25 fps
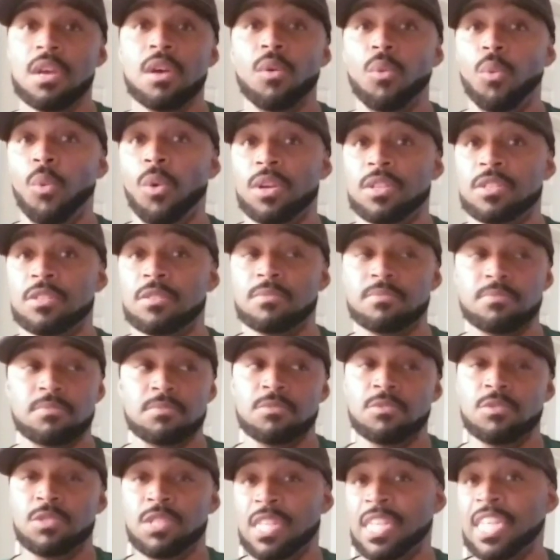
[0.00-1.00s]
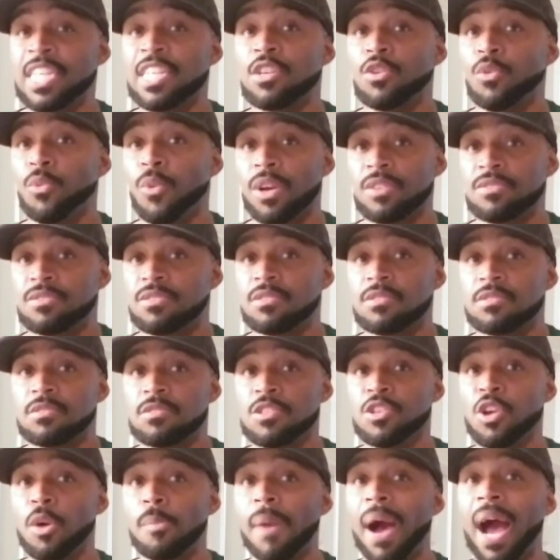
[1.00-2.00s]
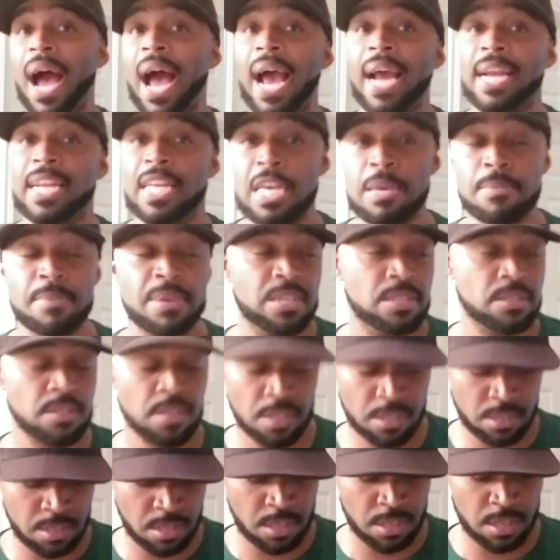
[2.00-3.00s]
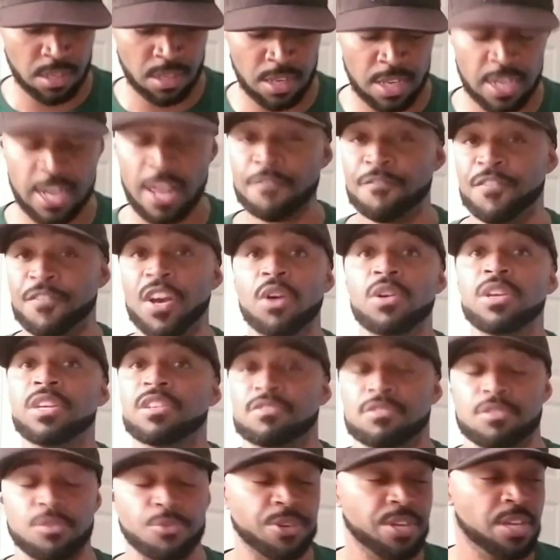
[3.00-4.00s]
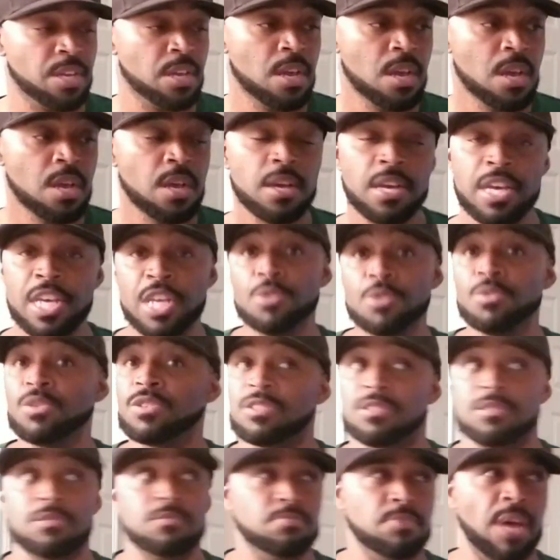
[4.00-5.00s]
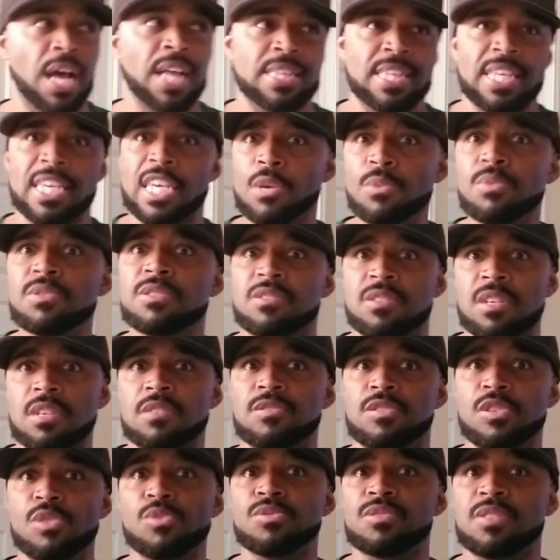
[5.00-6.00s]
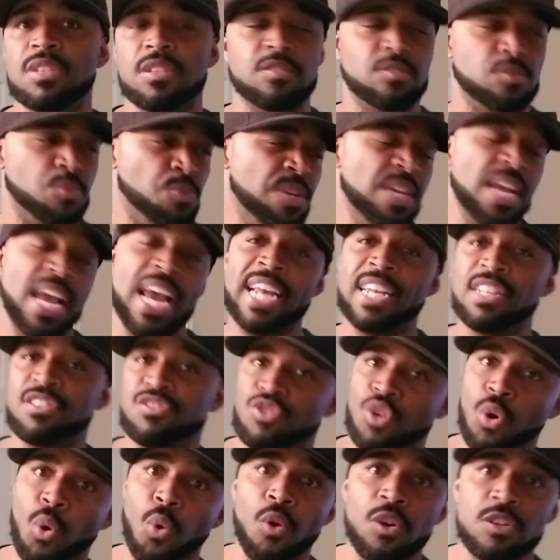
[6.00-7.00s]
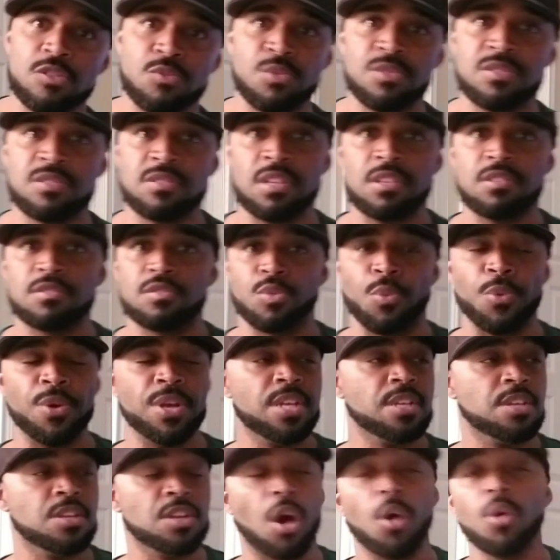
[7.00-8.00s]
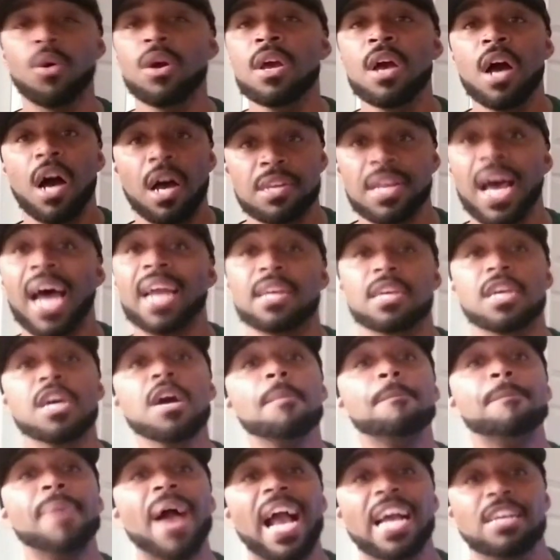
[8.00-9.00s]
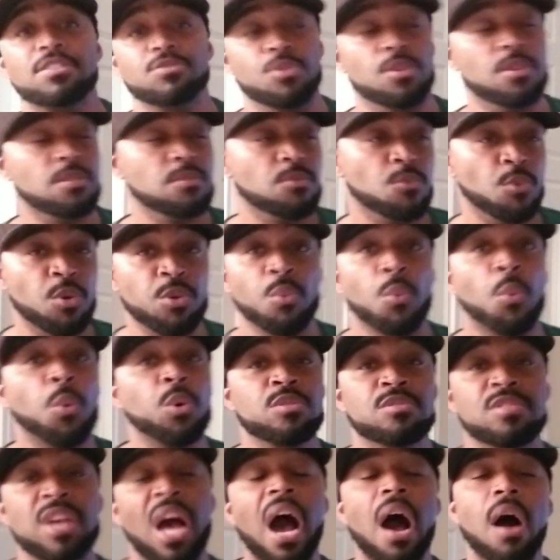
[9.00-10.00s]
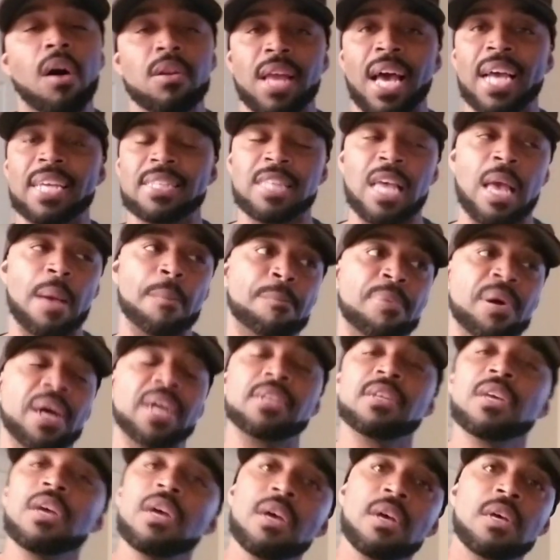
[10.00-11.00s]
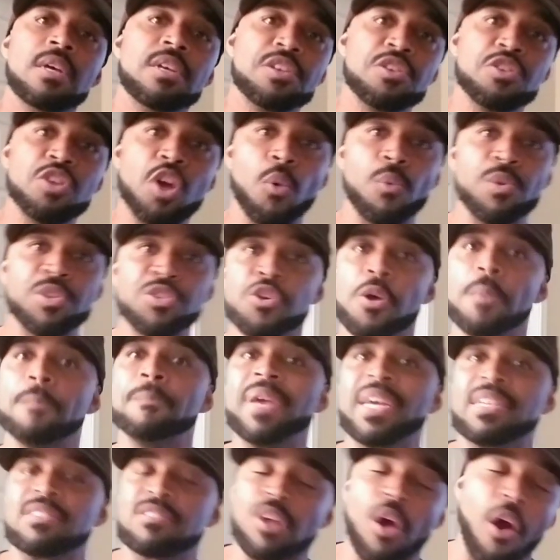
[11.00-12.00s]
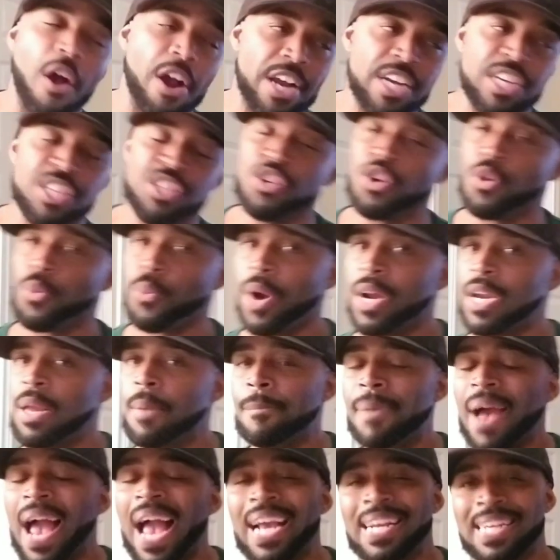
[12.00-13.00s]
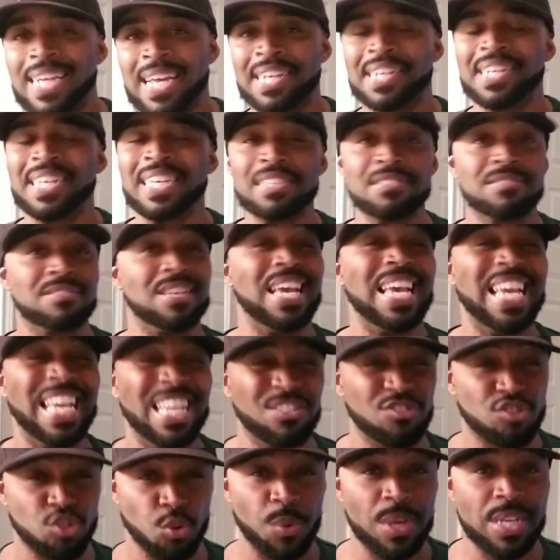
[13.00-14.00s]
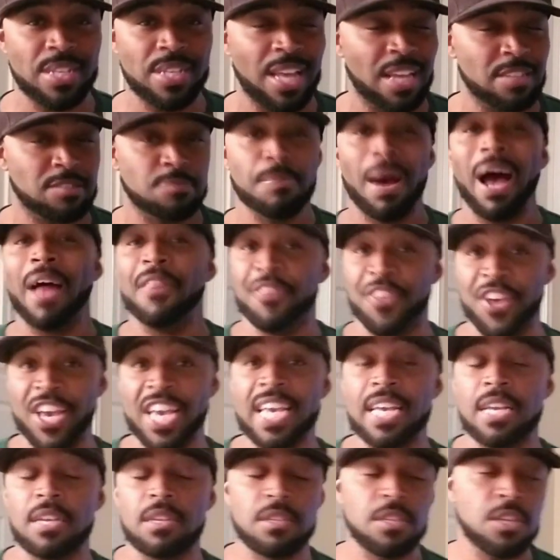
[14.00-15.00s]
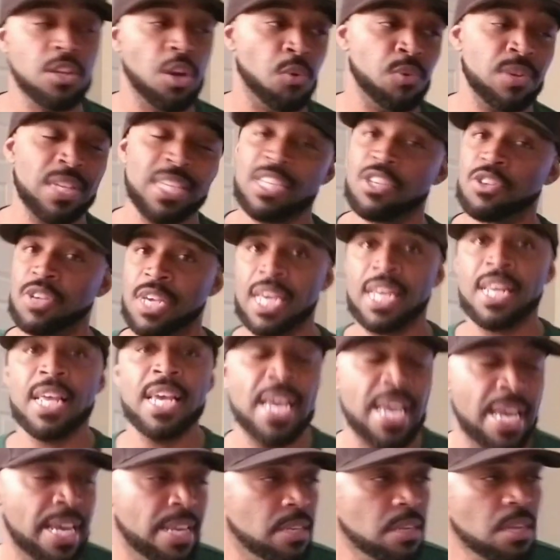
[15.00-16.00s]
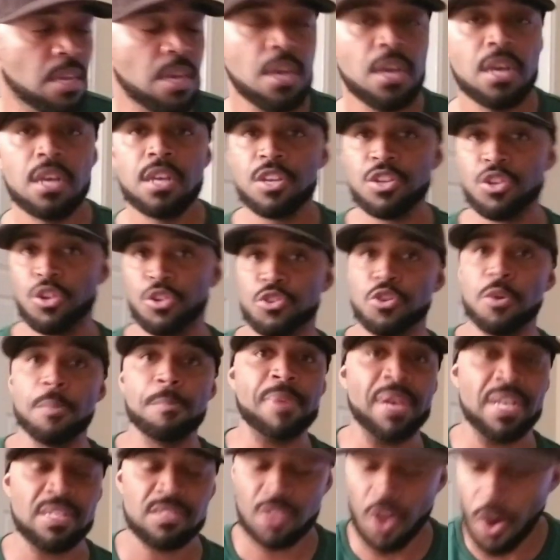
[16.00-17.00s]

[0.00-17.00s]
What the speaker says: one of the leading rushers, you know, behind Emmitt in NFL history. I think he was 6'2", 6'3". Eddie George was 6'3". You know, a lot of good backs were tall like that. But, you know, when you're a big target and you're a running back, that leads to injury. That's my thing. You know, you get hit. You know, you're a big